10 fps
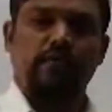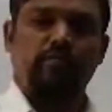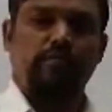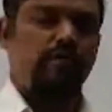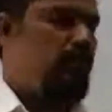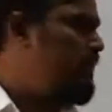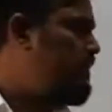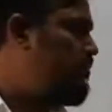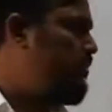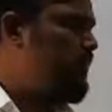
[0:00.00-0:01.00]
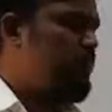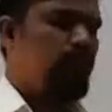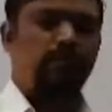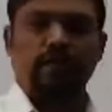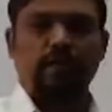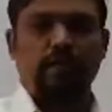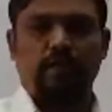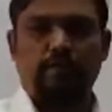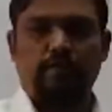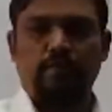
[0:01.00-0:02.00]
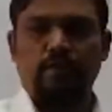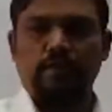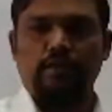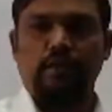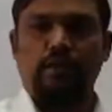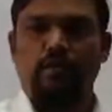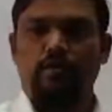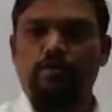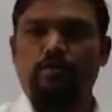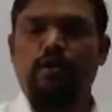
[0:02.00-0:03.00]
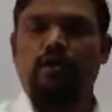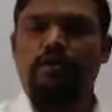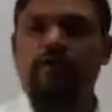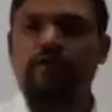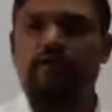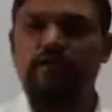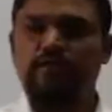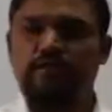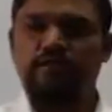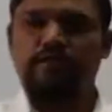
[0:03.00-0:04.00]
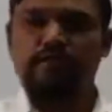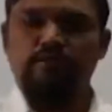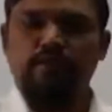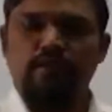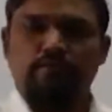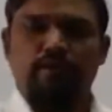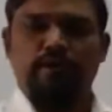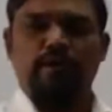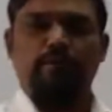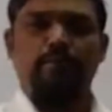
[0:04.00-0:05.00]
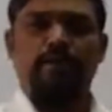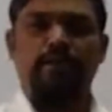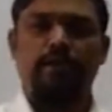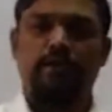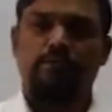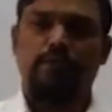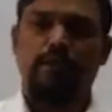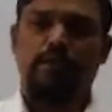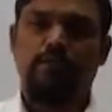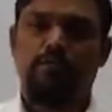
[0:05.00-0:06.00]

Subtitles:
We will get per capita income. Then how to calculate national income? Per capita income into